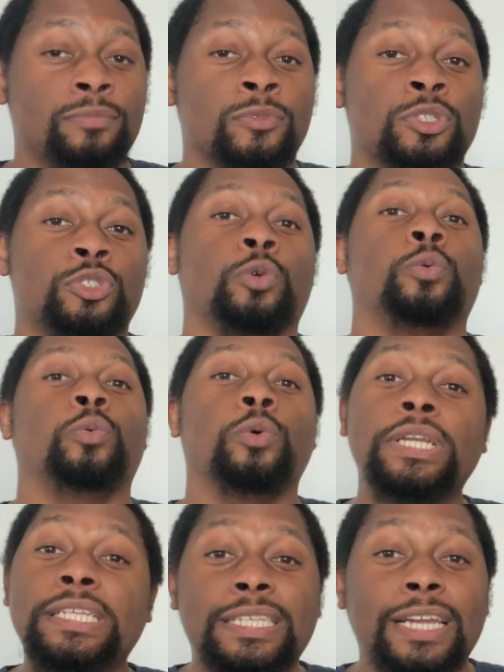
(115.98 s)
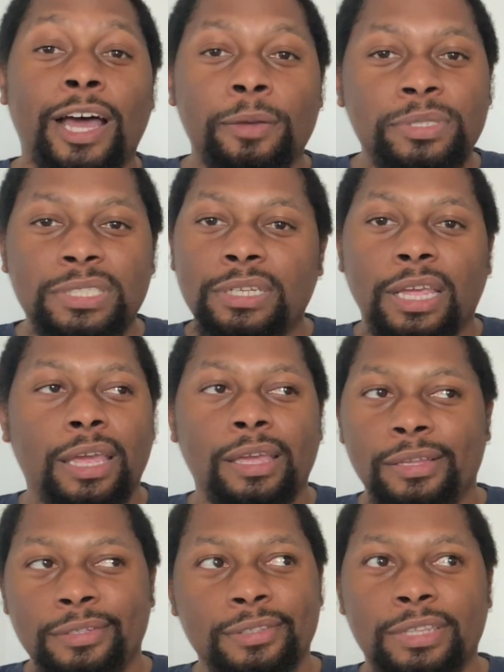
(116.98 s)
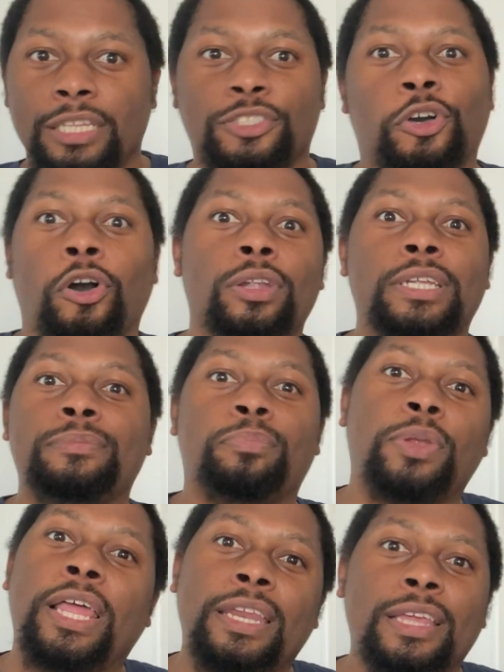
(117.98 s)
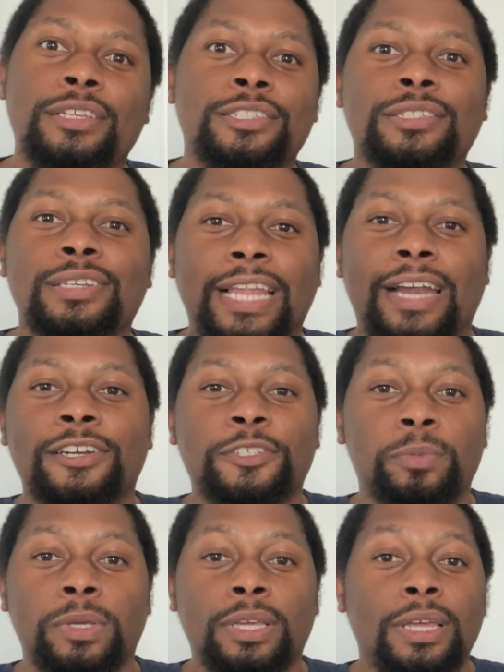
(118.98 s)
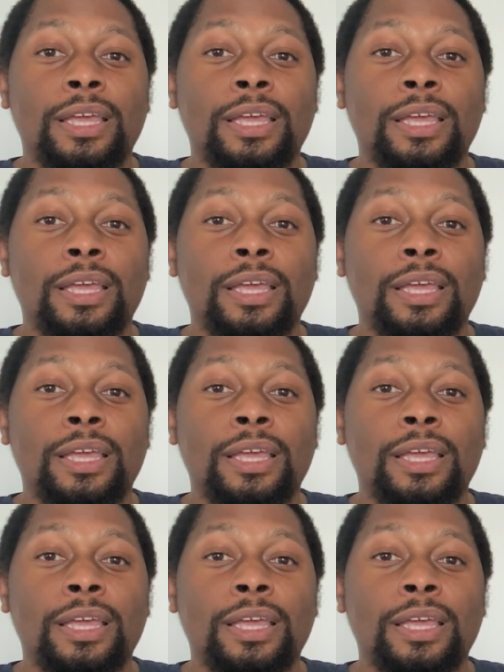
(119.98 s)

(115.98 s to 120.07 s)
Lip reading: So what is an option in, let's call it plain English or Larry speak?